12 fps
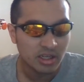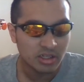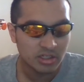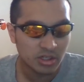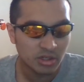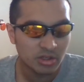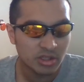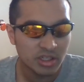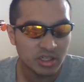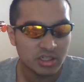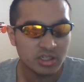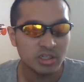So
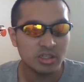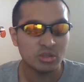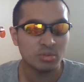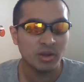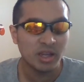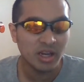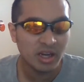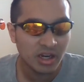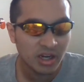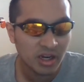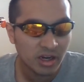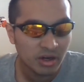this is
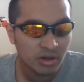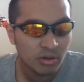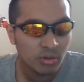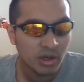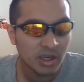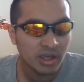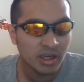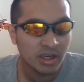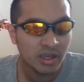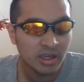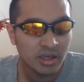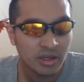
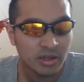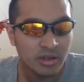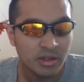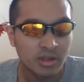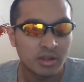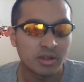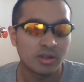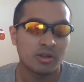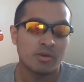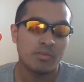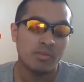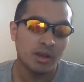farewell,
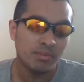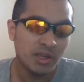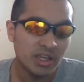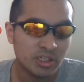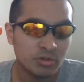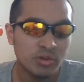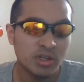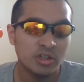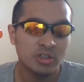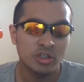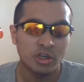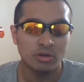my best
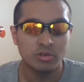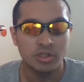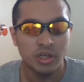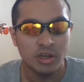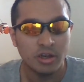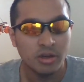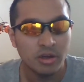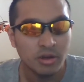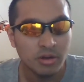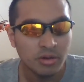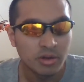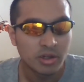friend
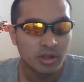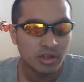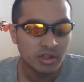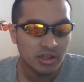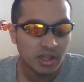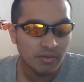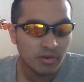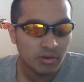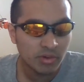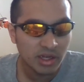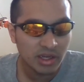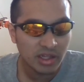Jojo. Never
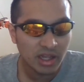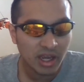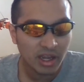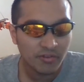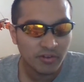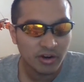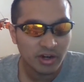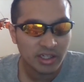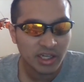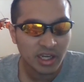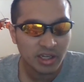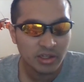will I
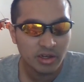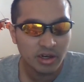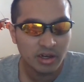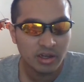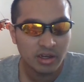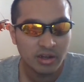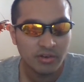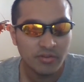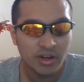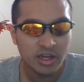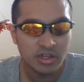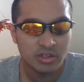forget your
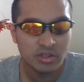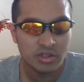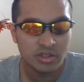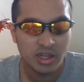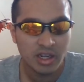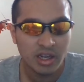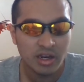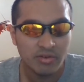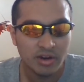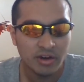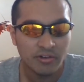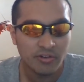adventures
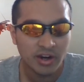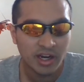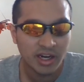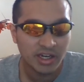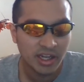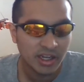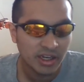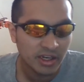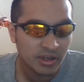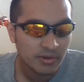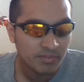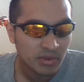every Friday.